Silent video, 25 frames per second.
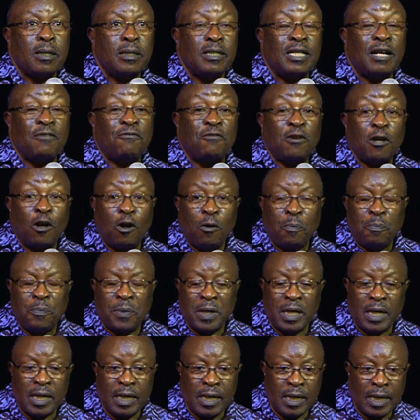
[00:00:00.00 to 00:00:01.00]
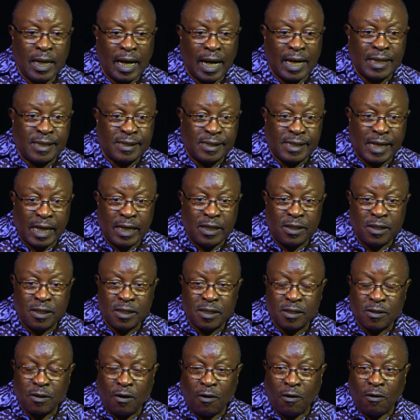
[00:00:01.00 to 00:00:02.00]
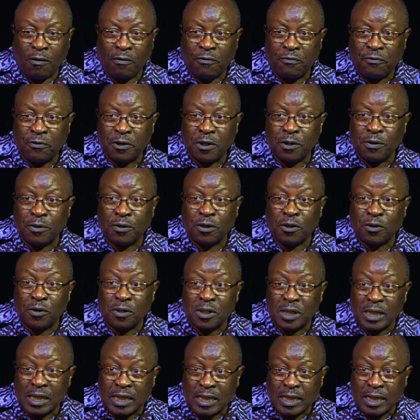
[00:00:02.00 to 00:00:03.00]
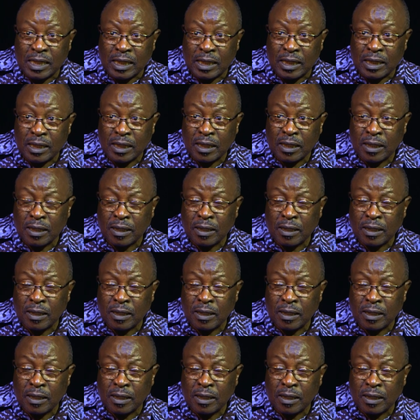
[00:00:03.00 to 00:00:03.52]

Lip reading: developing a sense of curiosity,